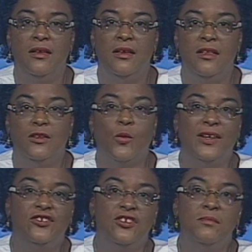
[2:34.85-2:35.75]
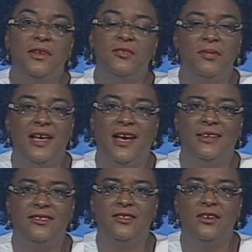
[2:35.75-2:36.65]
The question must be
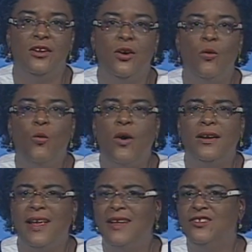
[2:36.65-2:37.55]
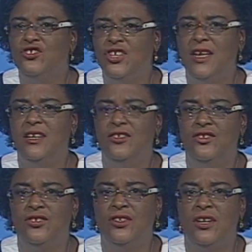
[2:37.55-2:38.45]
asked, what has
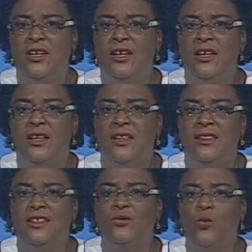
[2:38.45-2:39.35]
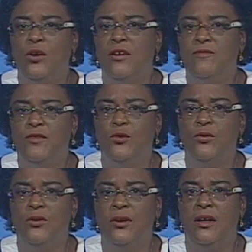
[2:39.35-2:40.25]
changed this worldview
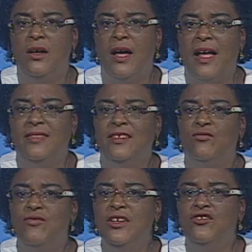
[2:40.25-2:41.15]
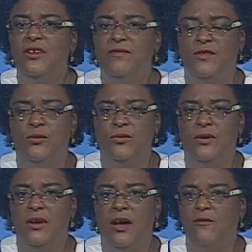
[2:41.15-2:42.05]
and this regional view
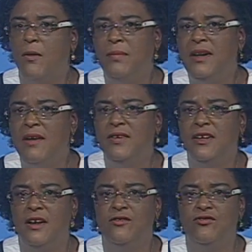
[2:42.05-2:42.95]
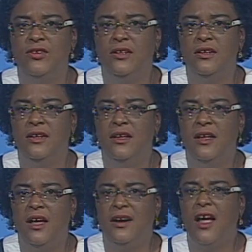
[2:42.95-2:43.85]
of our beloved country,
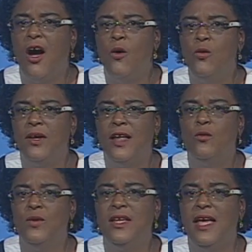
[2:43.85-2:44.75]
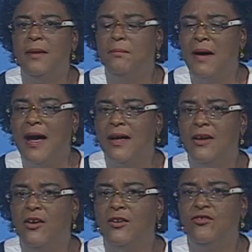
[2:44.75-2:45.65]
and how can we get back
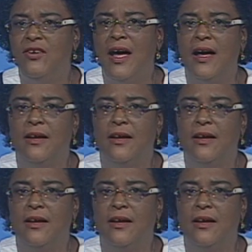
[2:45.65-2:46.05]
on track?